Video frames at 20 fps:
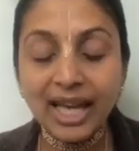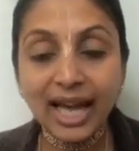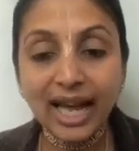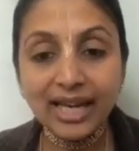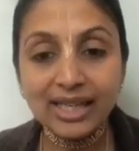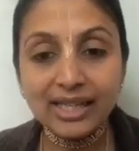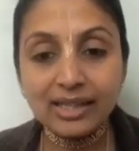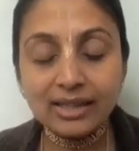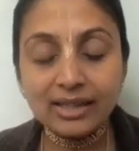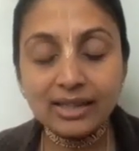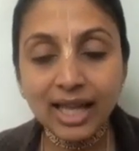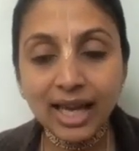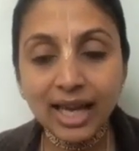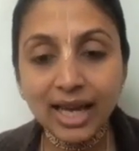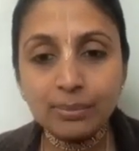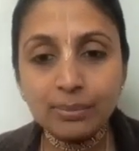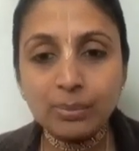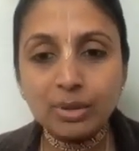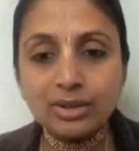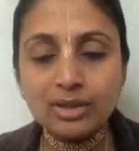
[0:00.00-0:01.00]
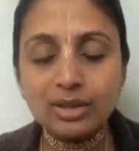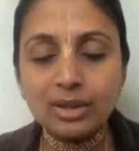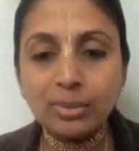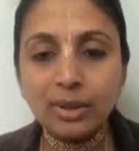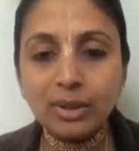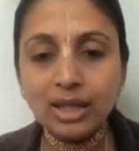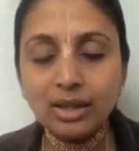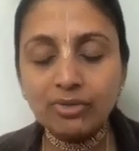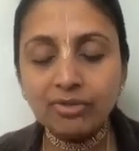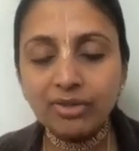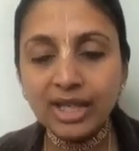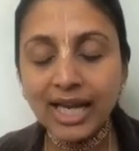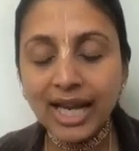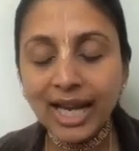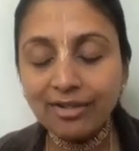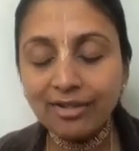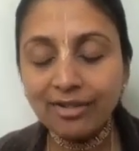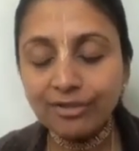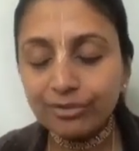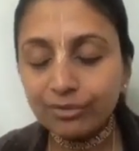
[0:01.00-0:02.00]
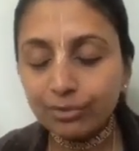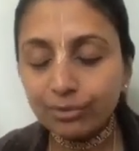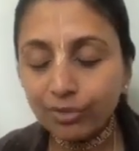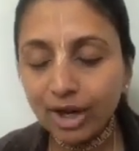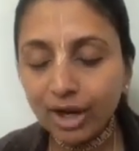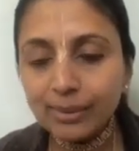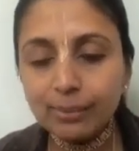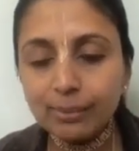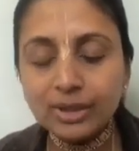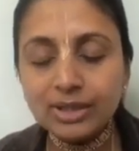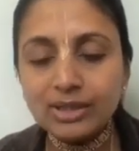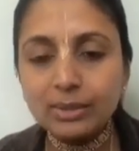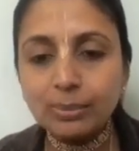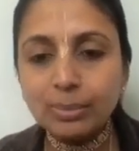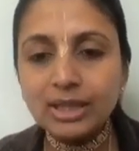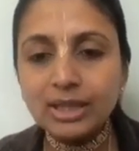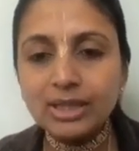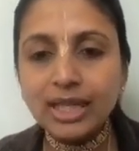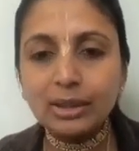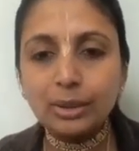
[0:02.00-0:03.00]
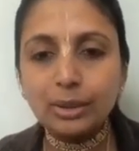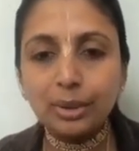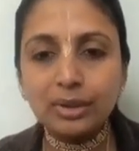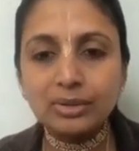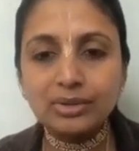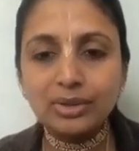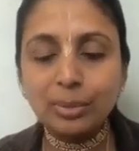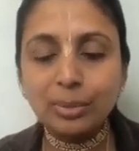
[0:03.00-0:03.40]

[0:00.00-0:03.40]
And in that principle, we have one principle that talks